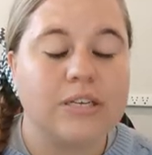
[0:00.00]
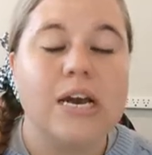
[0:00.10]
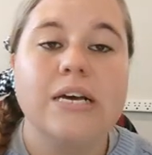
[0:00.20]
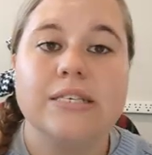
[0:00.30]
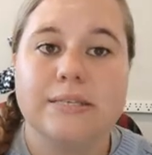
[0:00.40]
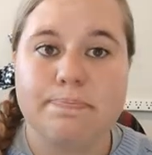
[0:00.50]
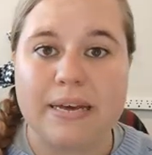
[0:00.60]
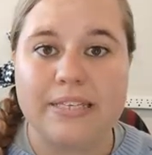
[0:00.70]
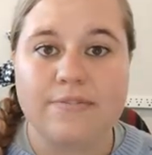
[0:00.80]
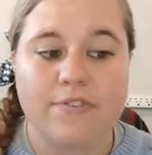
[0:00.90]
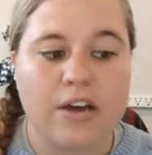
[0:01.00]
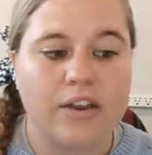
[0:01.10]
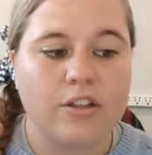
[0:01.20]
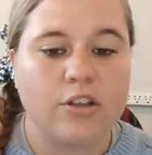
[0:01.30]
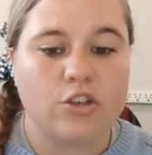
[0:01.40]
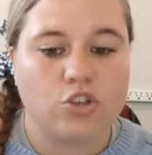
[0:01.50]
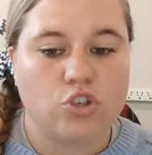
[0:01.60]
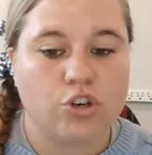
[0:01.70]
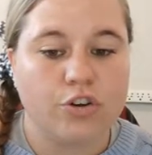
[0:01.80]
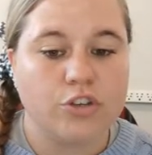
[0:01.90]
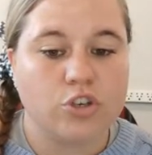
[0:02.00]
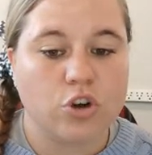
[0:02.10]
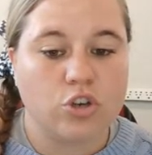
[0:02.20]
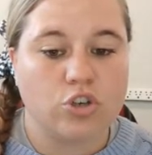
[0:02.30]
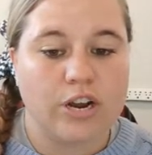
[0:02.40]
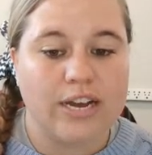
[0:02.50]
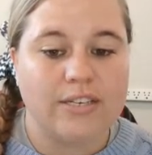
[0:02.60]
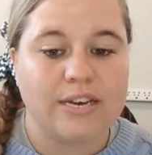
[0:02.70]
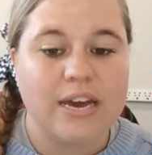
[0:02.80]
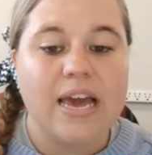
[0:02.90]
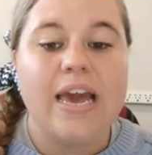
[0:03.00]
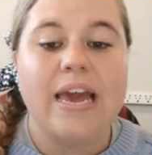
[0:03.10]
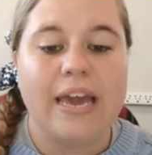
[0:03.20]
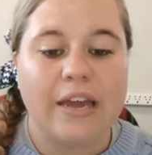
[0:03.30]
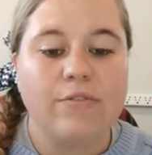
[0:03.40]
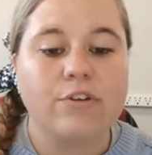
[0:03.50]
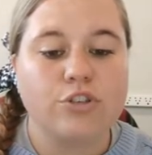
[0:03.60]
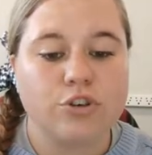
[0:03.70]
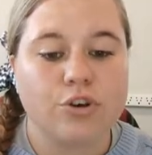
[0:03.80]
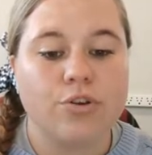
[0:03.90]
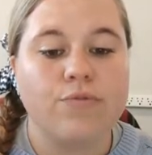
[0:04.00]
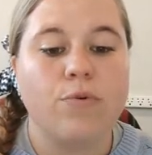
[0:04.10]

specified in the insurance contract in return for